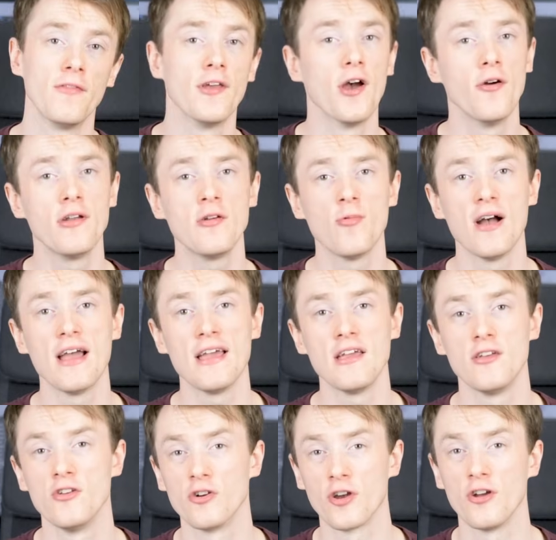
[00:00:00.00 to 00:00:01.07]
The only way
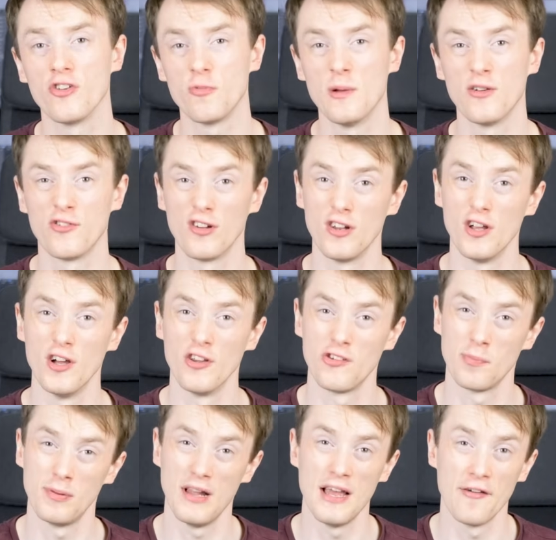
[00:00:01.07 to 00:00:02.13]
you're going to be able to learn
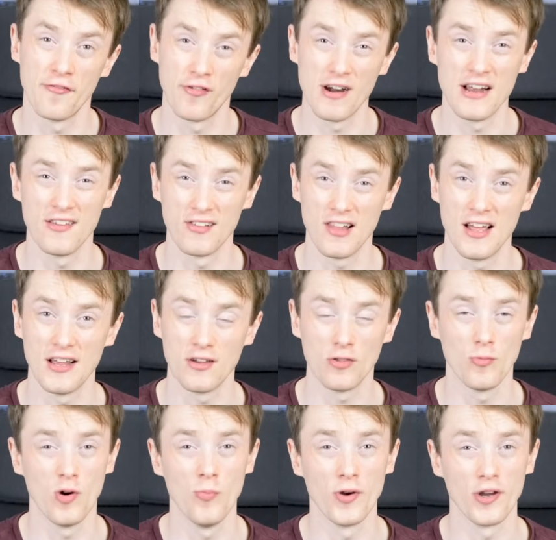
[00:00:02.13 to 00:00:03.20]
to play a phrase like
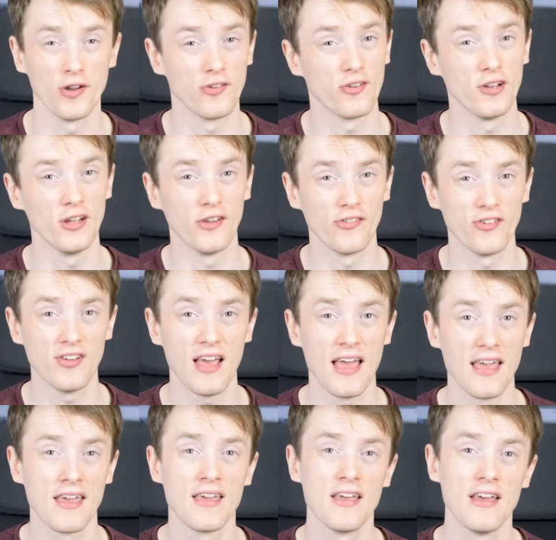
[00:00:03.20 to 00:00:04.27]
the one we're going to learn
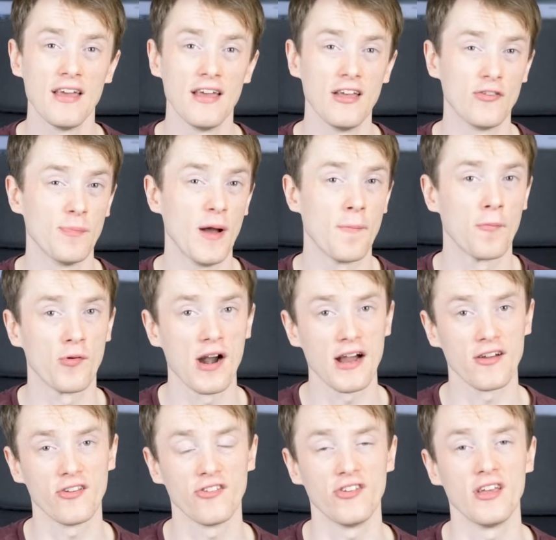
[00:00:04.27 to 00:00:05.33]
today is by
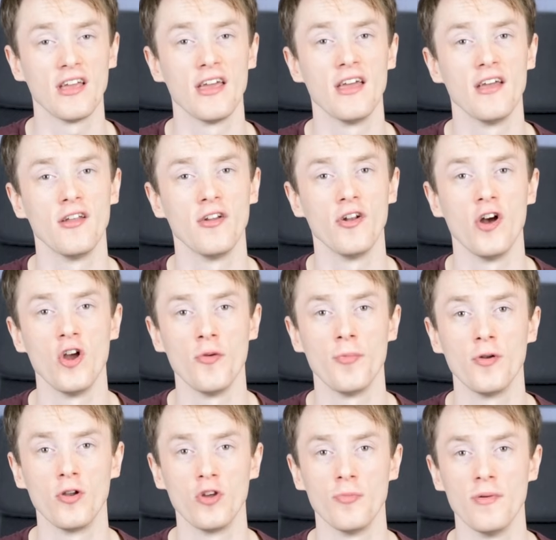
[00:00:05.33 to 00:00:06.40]
practicing it in an
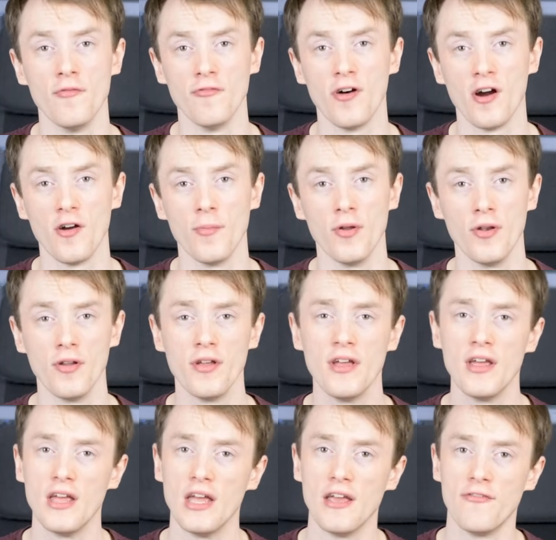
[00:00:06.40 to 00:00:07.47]
open loop environment.
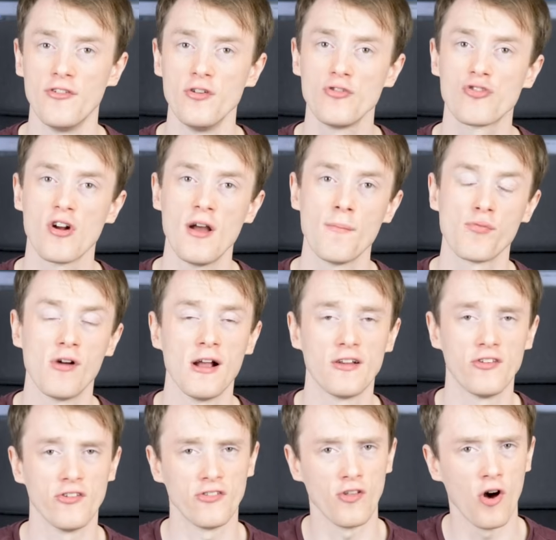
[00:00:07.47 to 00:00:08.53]
If you try and
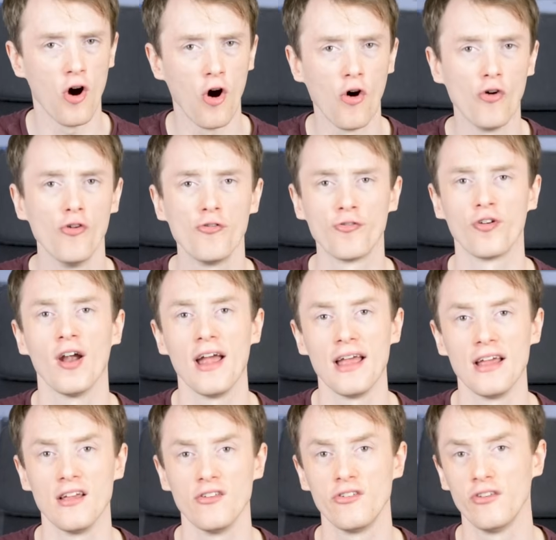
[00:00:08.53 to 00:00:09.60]
practice the whole
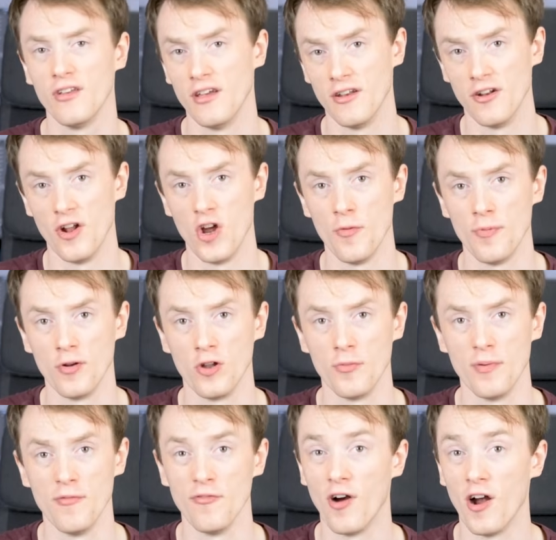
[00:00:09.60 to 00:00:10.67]
phrase in an open
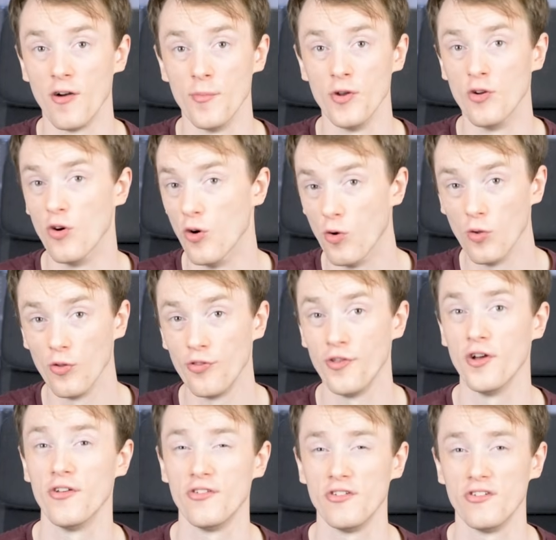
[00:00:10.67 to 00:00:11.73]
loop environment, all
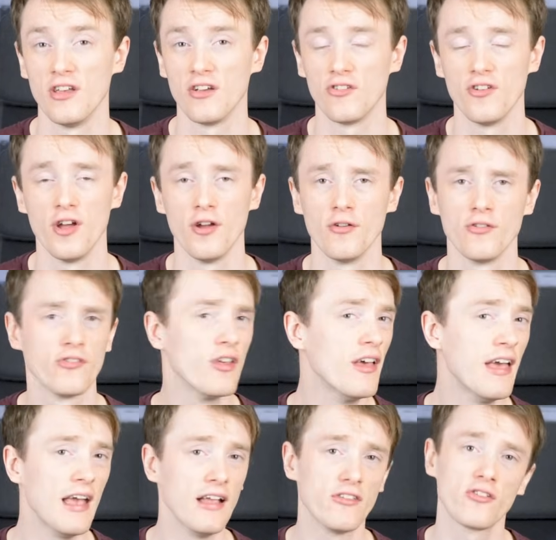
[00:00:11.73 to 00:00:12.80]
36 notes,
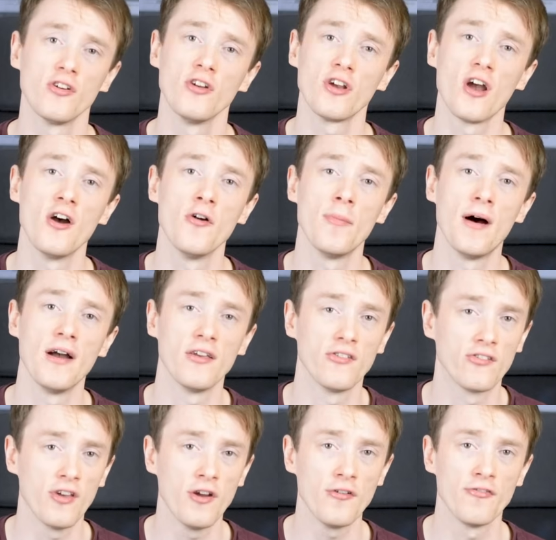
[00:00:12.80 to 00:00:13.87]
it's going to go by
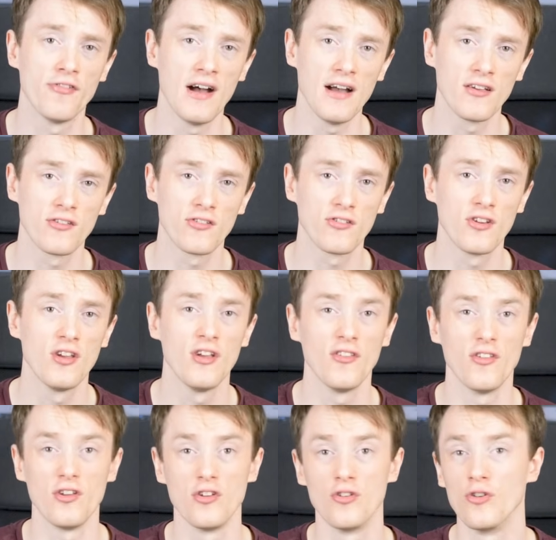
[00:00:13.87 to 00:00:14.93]
so fast
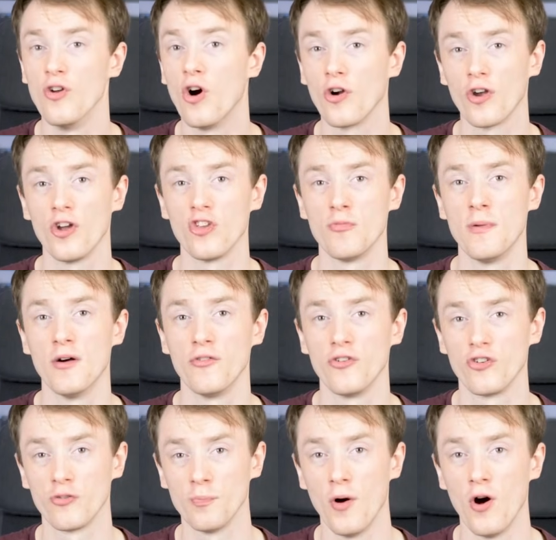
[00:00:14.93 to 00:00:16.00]
that you're not going to be able
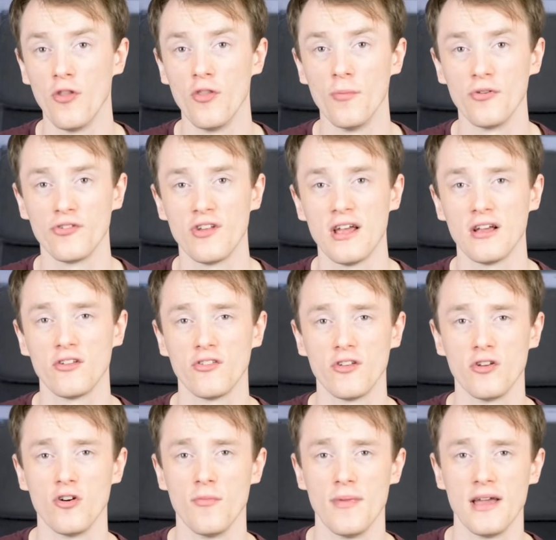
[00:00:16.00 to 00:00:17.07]
to spot the mistakes
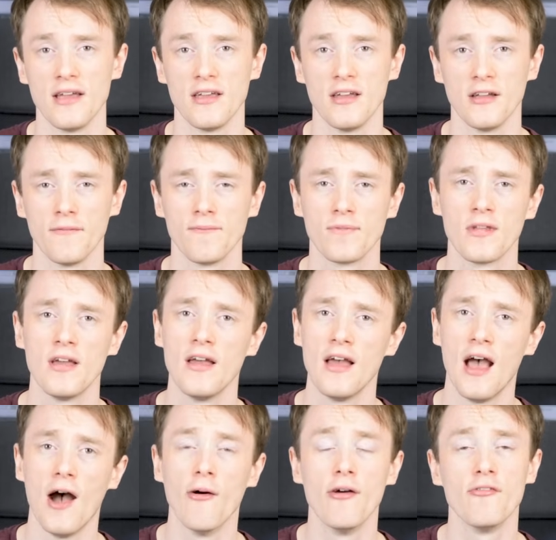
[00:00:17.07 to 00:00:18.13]
that you're making.
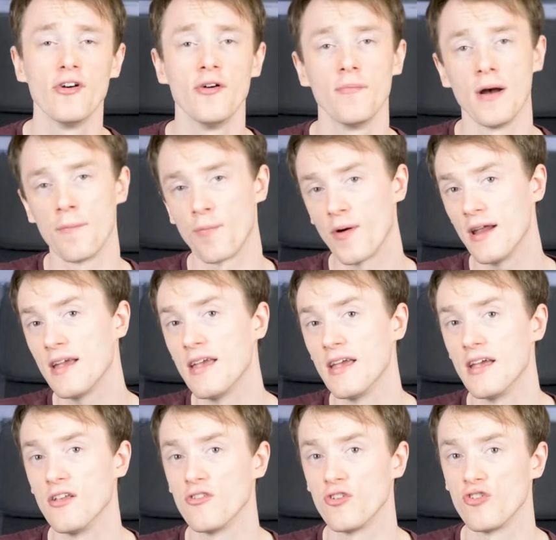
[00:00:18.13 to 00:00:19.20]
However, by breaking
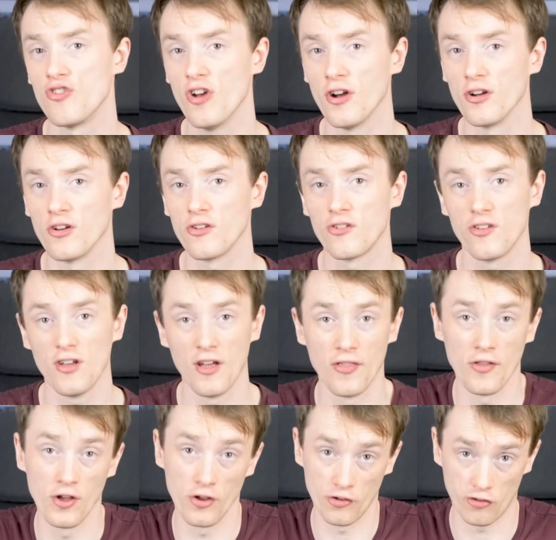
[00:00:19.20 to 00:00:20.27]
it into chunks
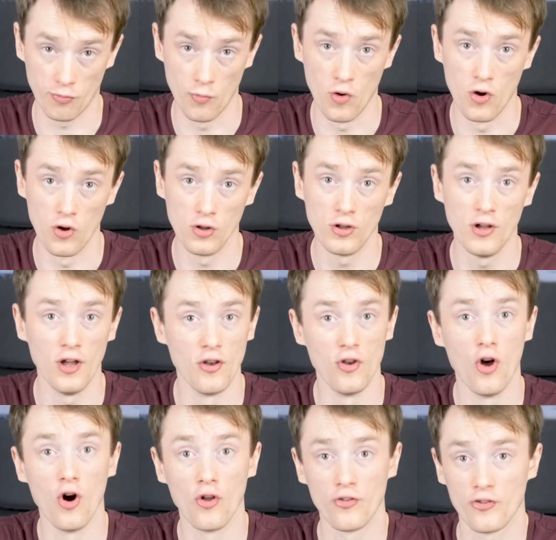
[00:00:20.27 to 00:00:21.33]
and that are small and
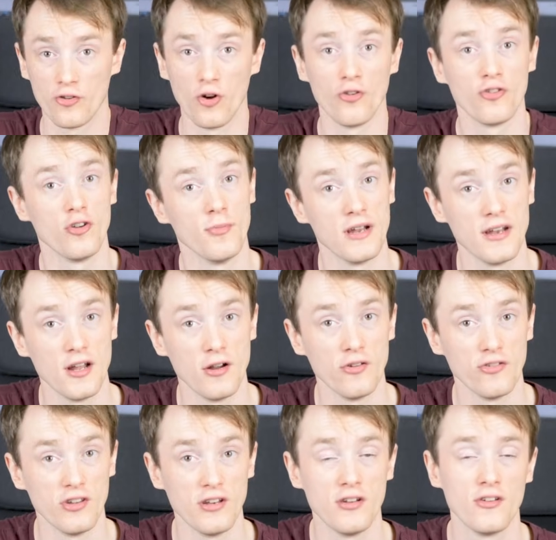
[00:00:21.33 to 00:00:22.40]
not got too many
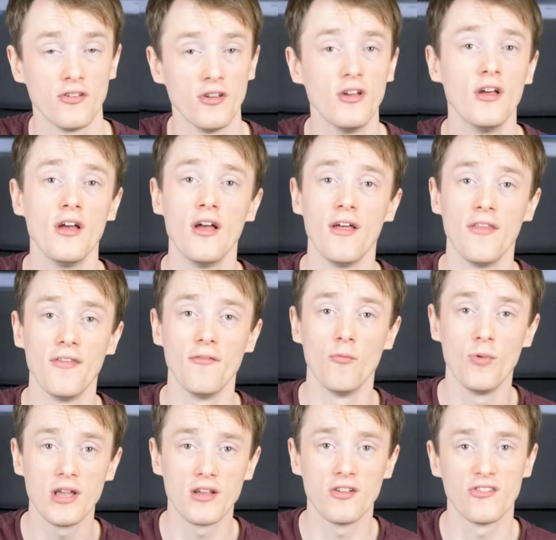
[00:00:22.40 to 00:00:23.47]
notes in,
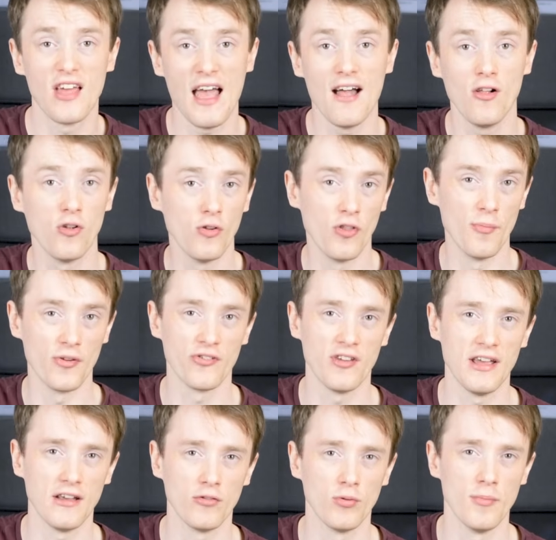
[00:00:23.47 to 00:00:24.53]
we can tell the
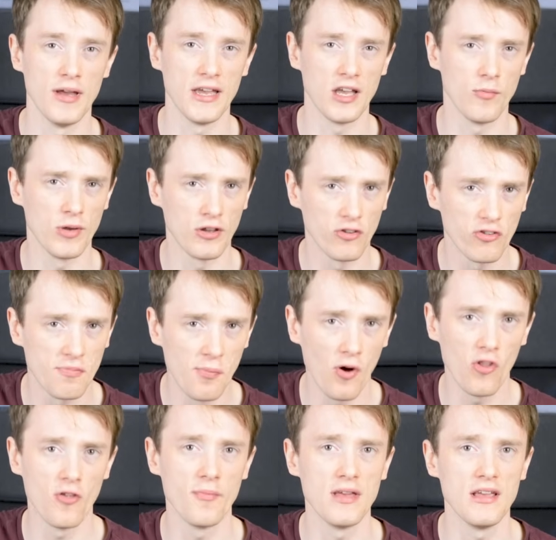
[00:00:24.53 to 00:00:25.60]
mistakes we're making, we can
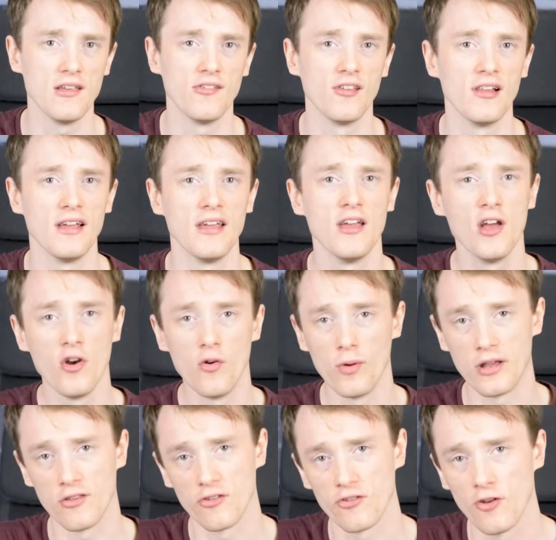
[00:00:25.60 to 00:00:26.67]
spot them easily, we
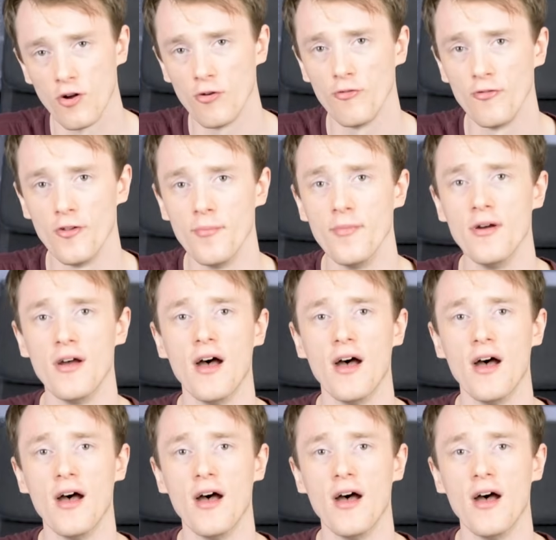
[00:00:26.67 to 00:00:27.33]
can solve them,